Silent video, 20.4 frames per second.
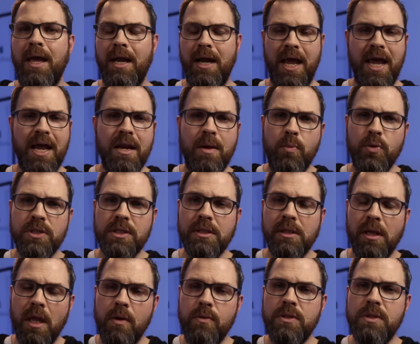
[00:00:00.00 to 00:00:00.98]
and I end up with
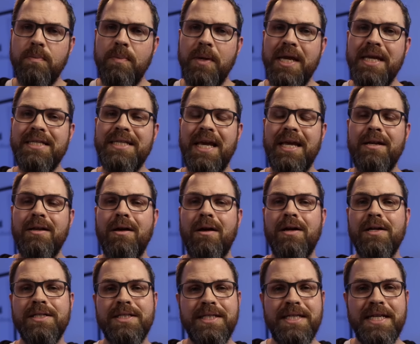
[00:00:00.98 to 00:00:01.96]
slow speeds and
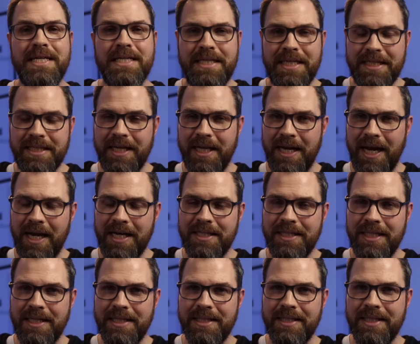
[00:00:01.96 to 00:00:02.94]
constant
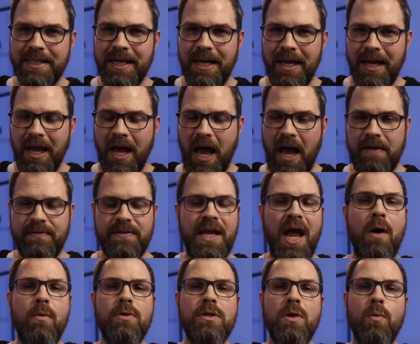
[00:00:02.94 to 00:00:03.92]
disconnections. I've
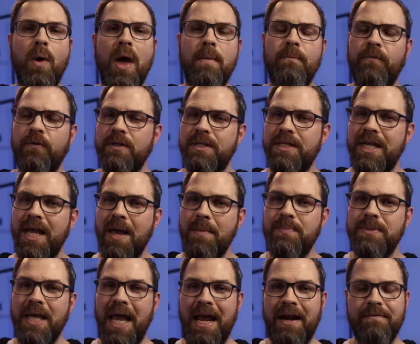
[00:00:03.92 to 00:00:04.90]
scoured the web for
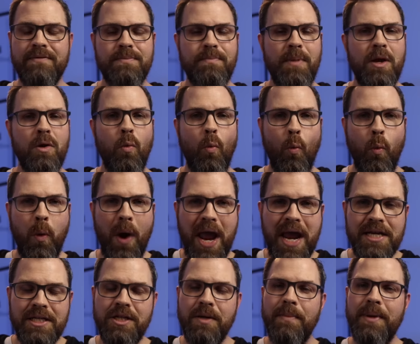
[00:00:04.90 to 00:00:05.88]
tips and I've spent
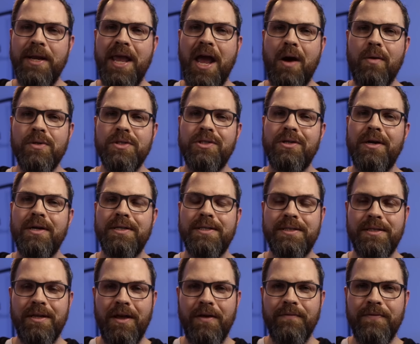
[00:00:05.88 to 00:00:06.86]
way too many hours trying to
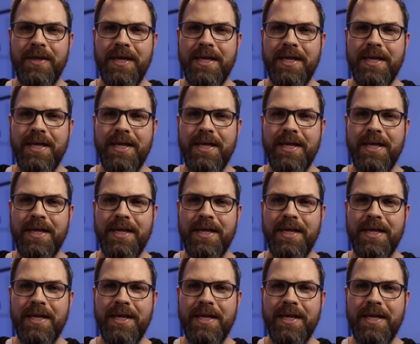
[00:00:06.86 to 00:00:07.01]
solve